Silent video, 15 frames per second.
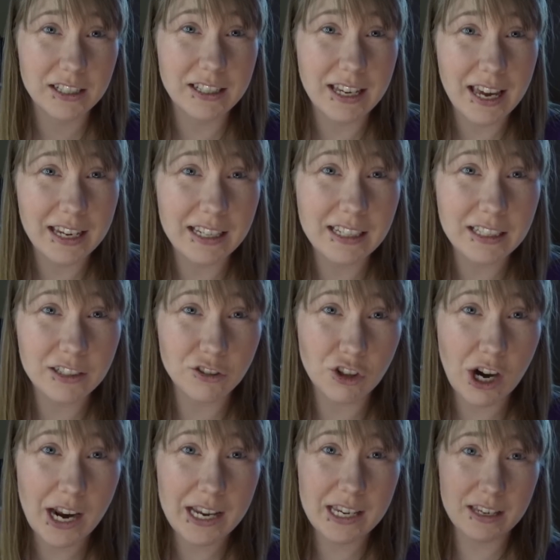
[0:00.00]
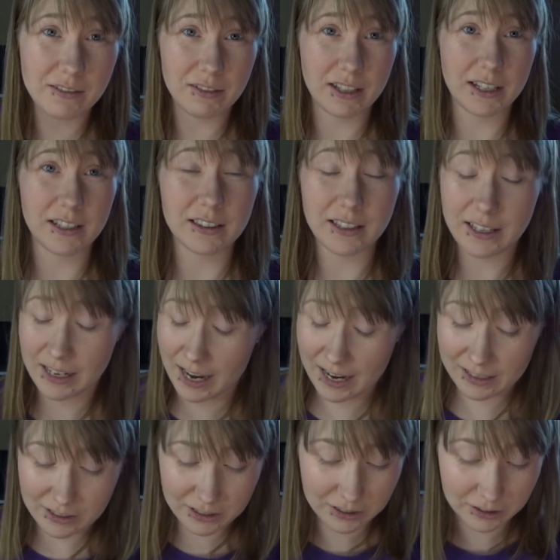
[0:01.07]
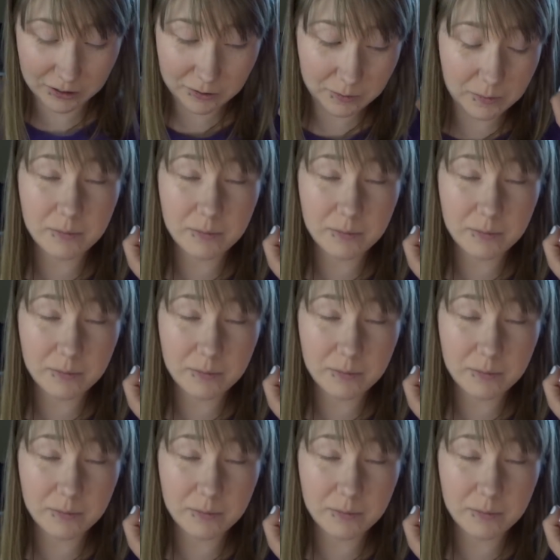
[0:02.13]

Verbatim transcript: gagging and dry heaving and like had to